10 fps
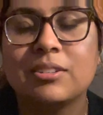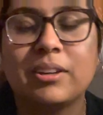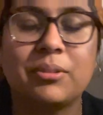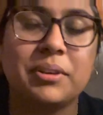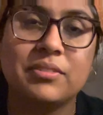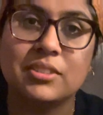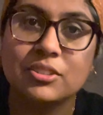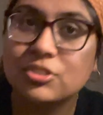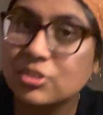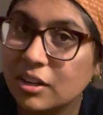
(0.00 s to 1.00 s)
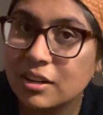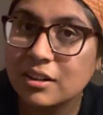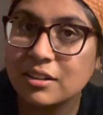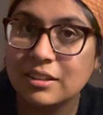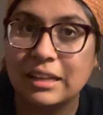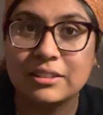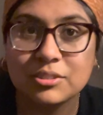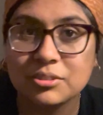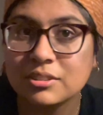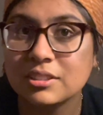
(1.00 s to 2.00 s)
Like we have to chart, that's a
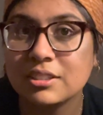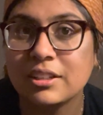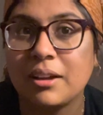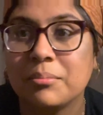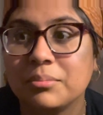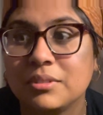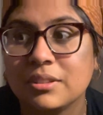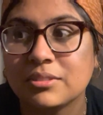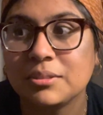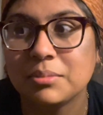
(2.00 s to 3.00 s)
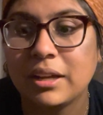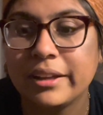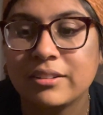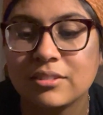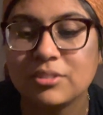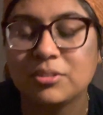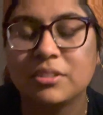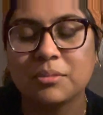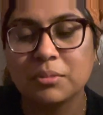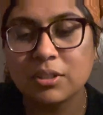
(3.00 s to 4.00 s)
whole thing. Like I'm definitely behind on doing
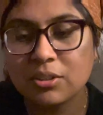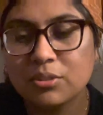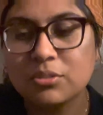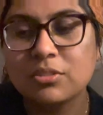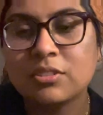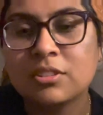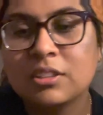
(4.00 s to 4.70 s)
some of those.